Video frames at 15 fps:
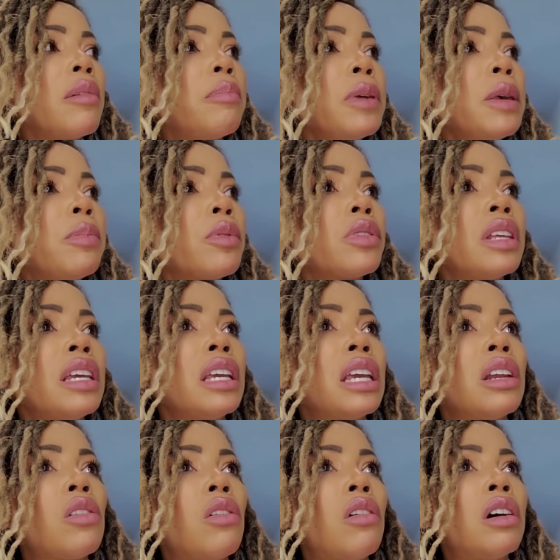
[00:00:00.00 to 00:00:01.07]
people
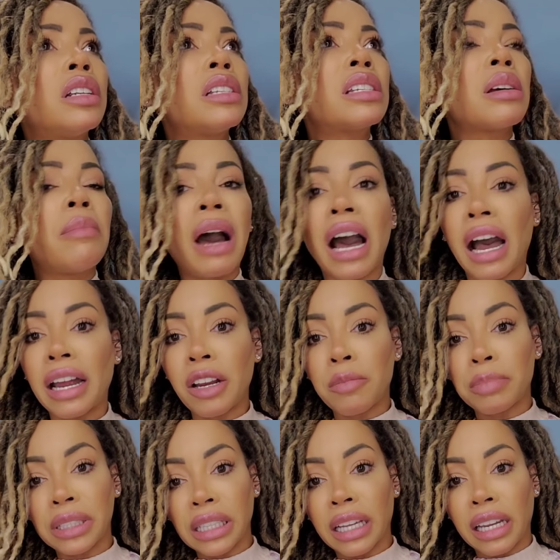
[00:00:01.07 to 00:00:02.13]
thinking on some higher
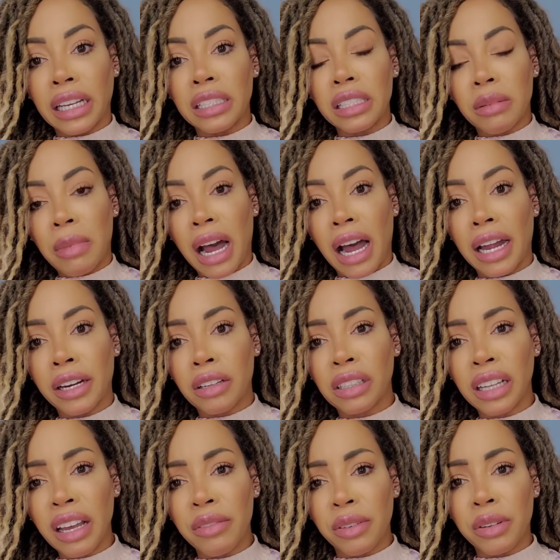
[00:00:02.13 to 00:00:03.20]
plane, some higher
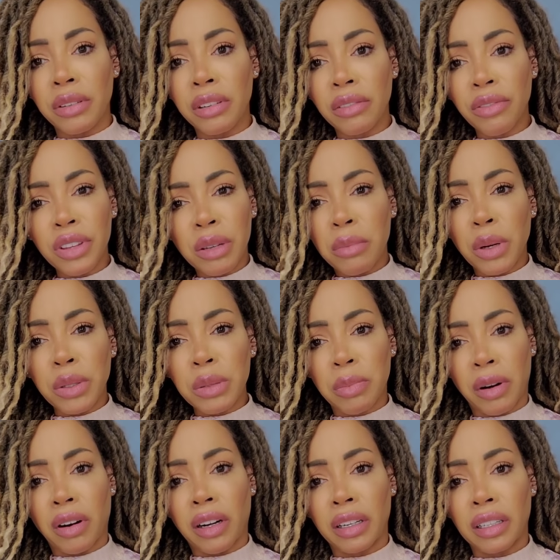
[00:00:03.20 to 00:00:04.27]
level for the most
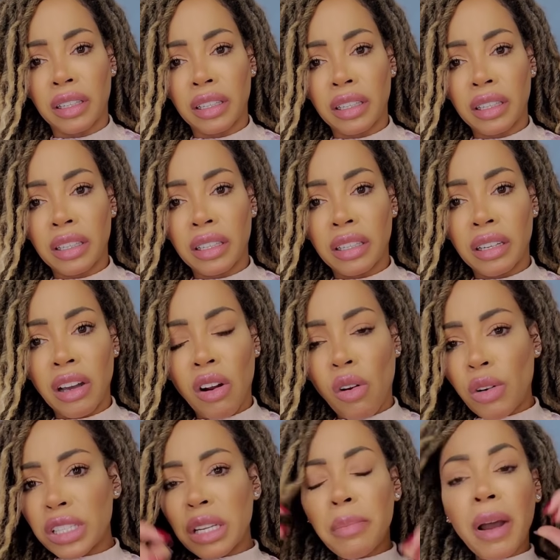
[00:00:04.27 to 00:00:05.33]
part.
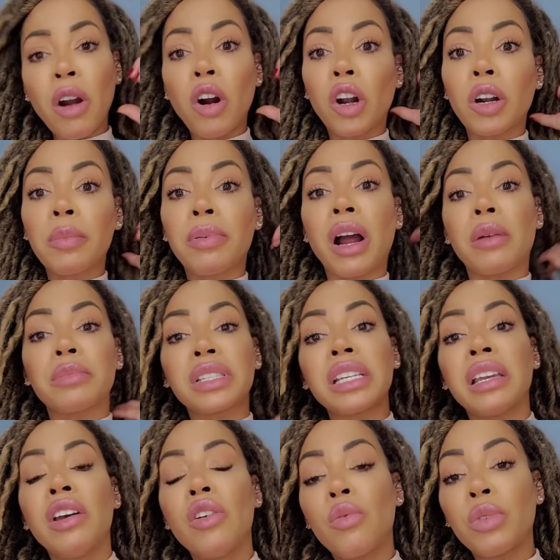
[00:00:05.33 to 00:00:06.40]
Or it's about her problem.
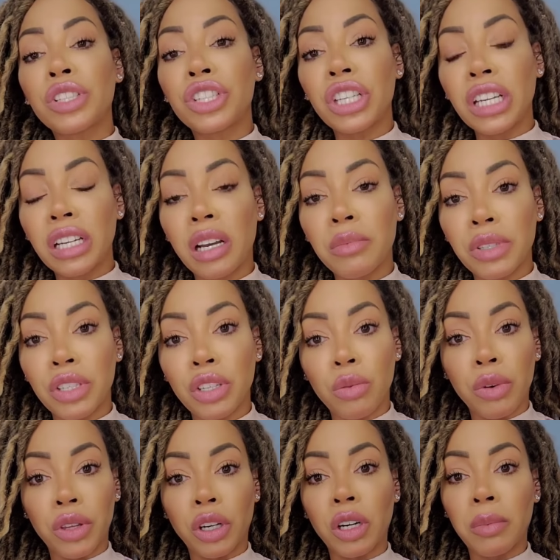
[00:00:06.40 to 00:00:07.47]
See, when she comes to you
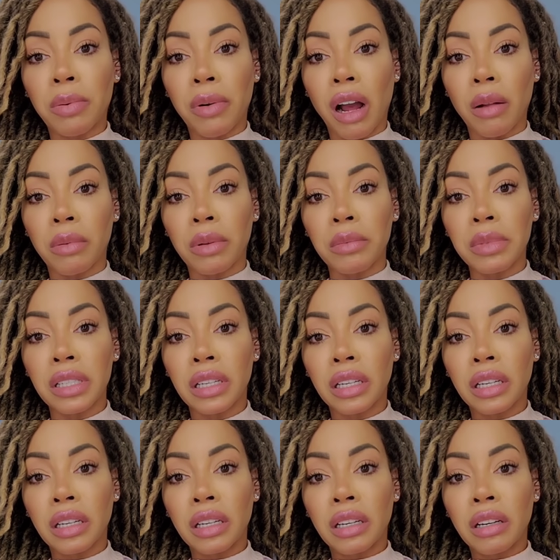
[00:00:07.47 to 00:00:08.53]
with her problems,
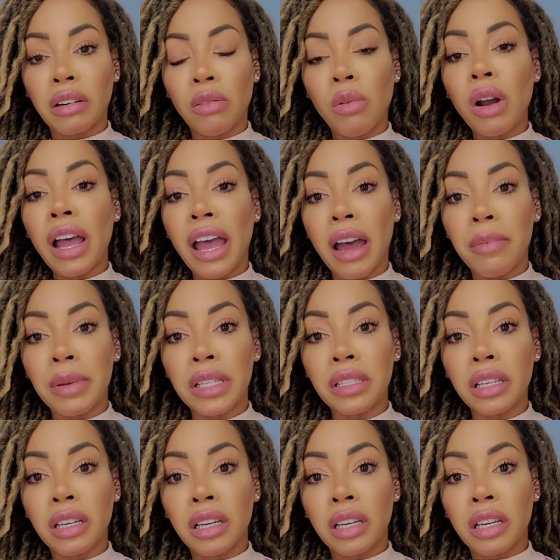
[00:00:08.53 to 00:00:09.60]
what happens?
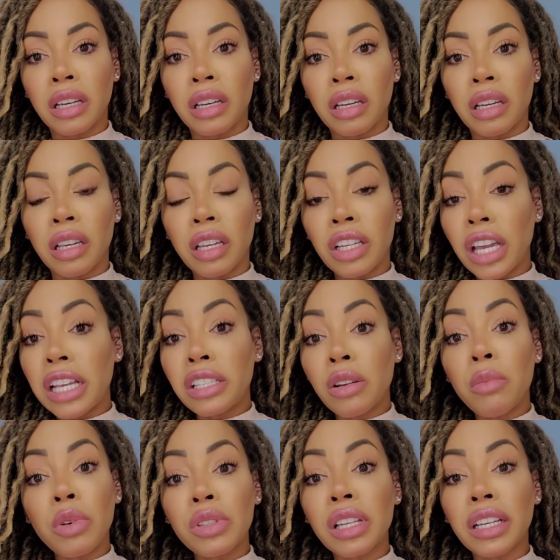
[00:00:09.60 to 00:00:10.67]
It's
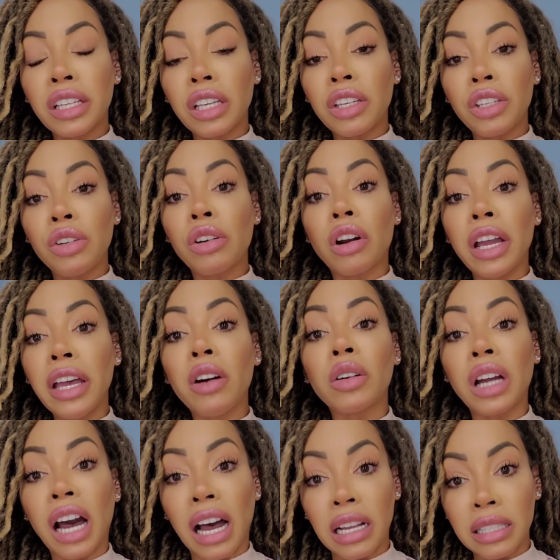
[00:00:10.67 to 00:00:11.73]
almost like you're held
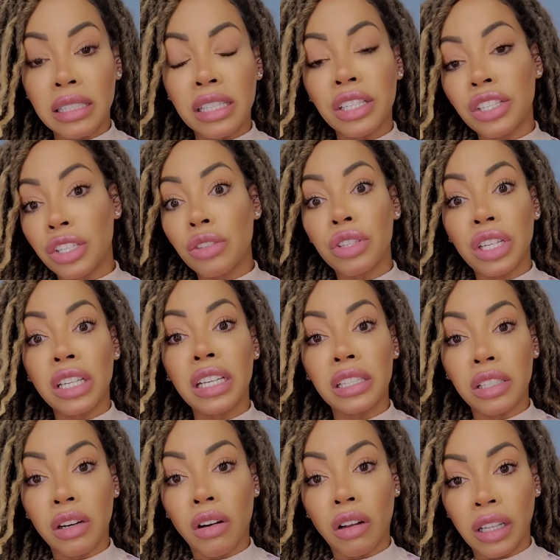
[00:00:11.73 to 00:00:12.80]
hostage until she gets
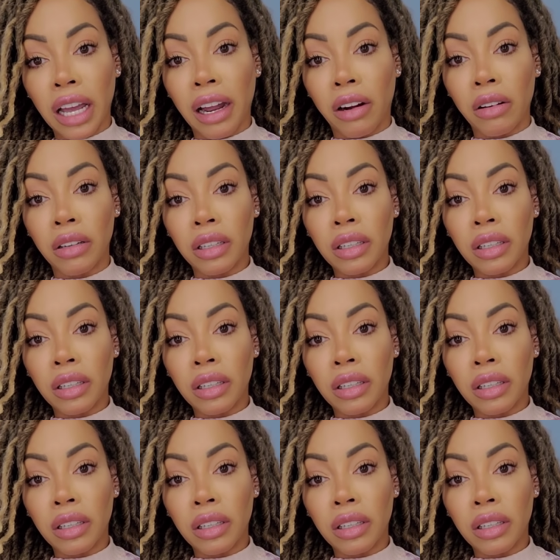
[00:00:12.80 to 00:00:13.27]
it all out.